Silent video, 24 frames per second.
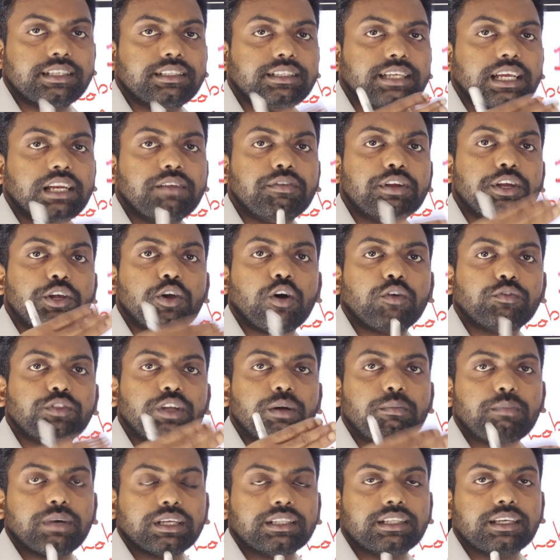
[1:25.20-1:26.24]
delivery of
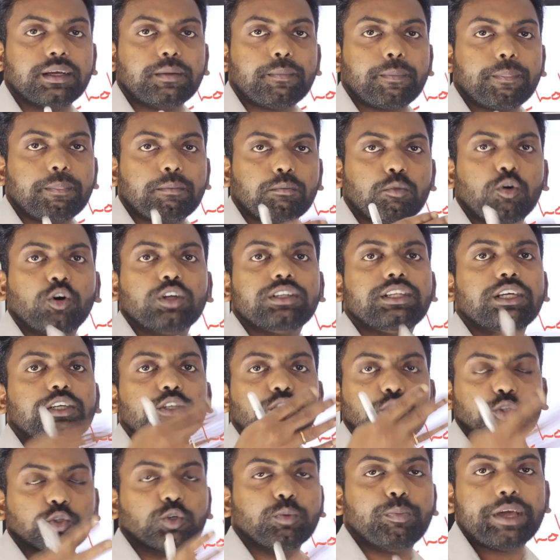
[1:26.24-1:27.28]
the mother, more
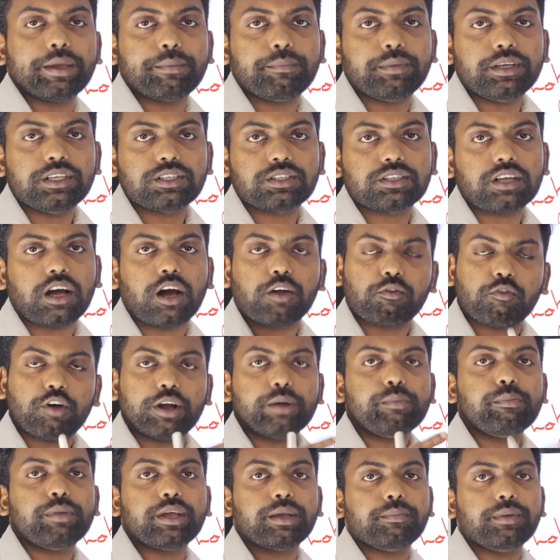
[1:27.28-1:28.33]
than 2 babies or
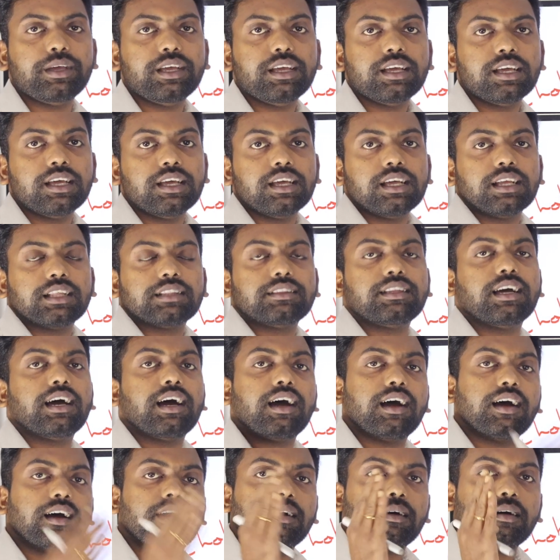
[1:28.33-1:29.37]
1 baby,
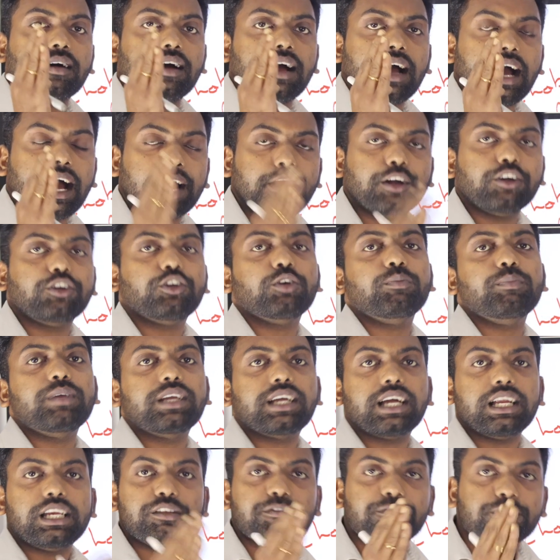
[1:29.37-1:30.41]
the
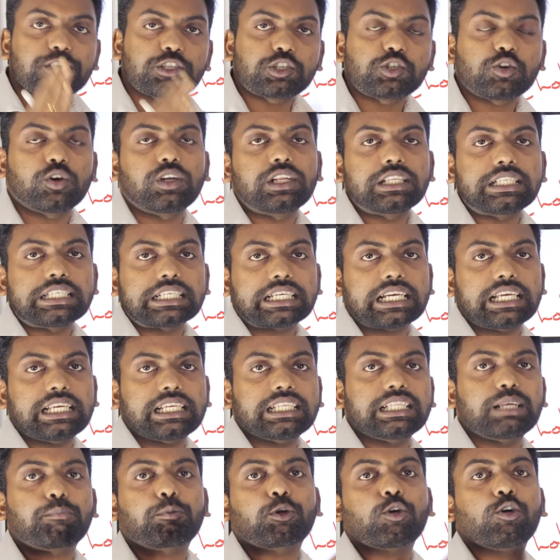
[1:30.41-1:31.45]
anatomically, physiologically,
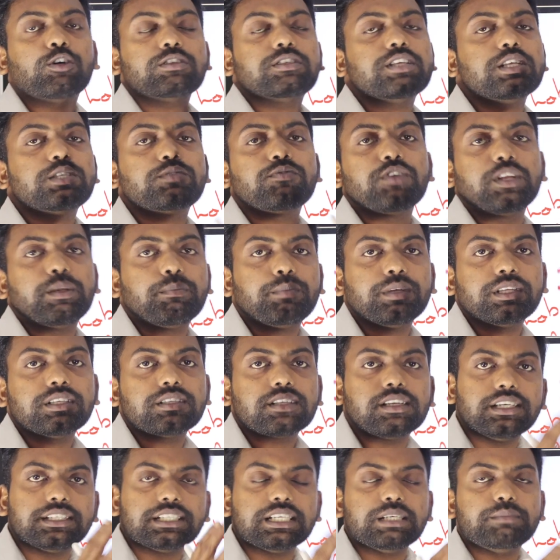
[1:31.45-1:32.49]
the process will be
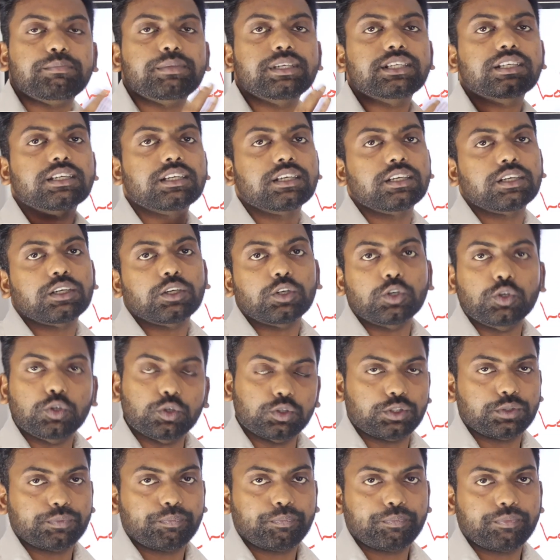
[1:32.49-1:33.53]
little bit
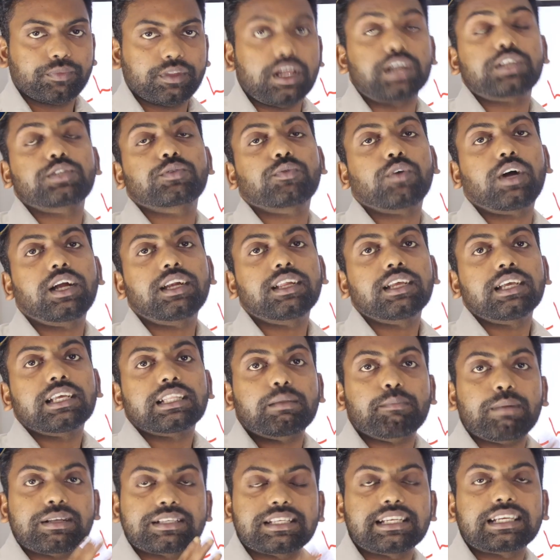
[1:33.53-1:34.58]
good. That's what
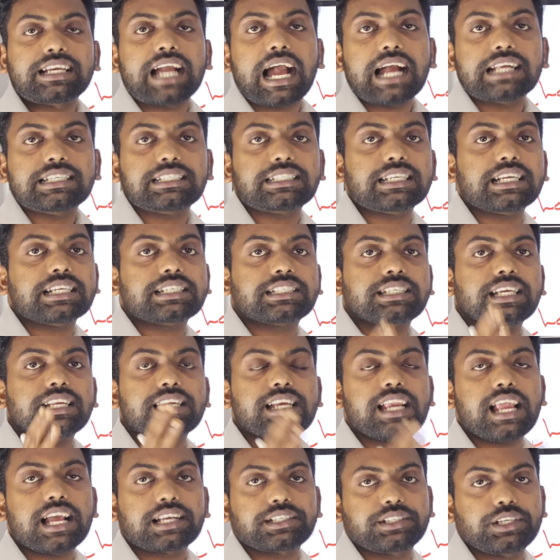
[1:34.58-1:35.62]
the muscle contraction,
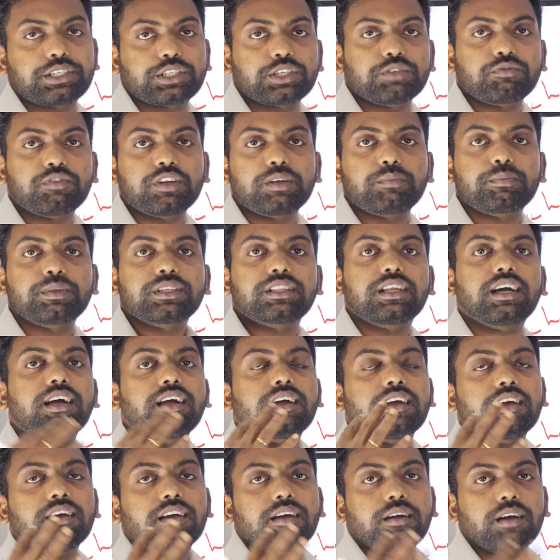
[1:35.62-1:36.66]
relaxation will be the
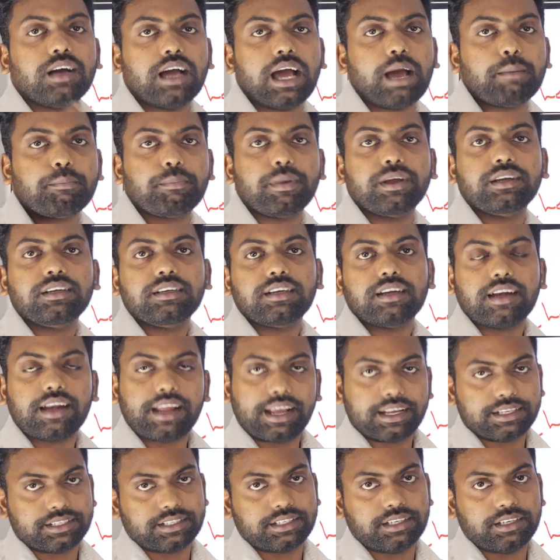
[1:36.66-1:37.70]
happen
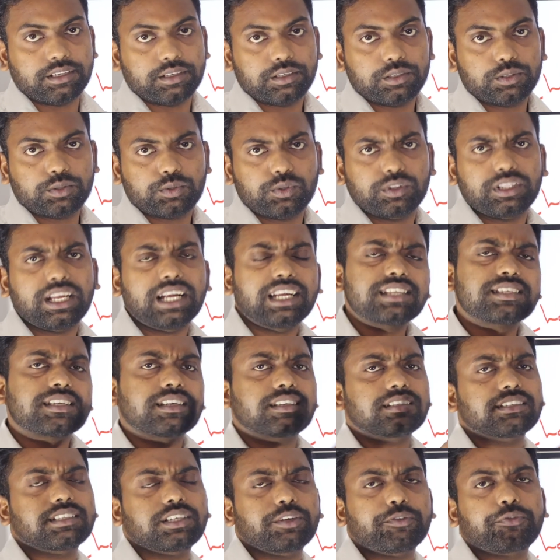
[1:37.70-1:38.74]
nicely. So that is the
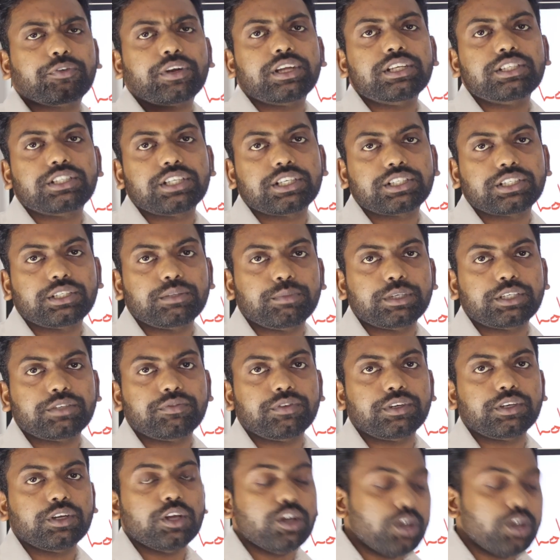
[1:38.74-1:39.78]
differentiation between.